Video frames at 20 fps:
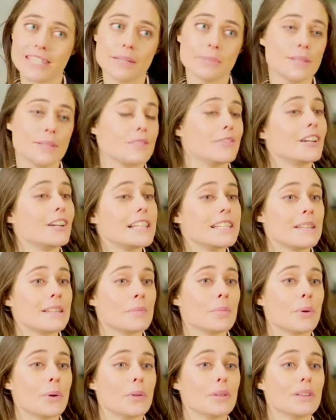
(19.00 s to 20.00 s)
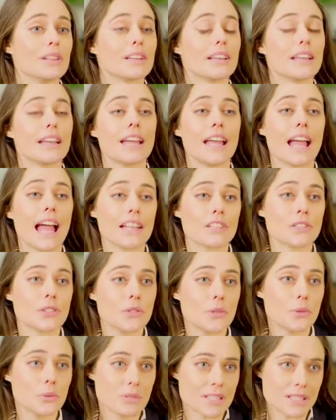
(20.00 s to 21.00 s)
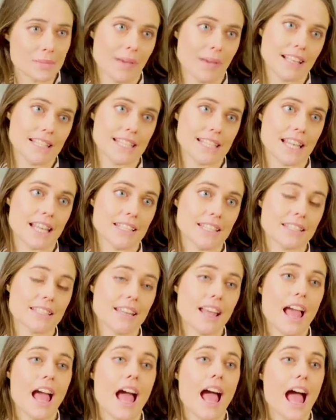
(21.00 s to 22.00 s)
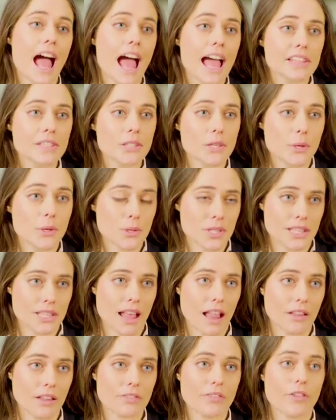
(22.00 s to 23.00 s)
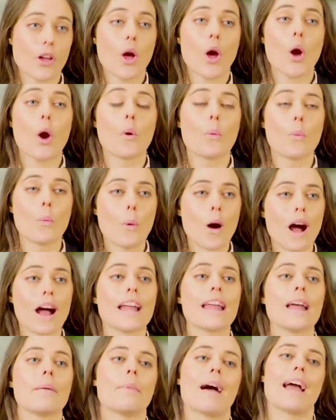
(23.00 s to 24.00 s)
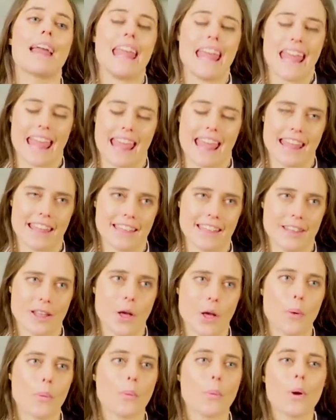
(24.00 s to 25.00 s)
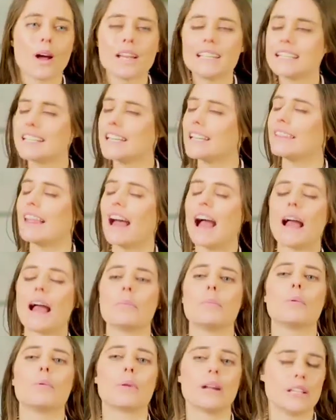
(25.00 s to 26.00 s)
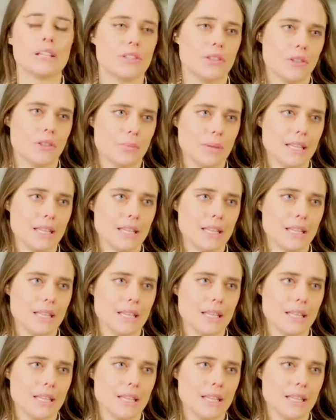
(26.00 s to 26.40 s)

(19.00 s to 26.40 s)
tip is very simple. It has to do with mindset. Ask yourself, why am I here? What is it that I bring to the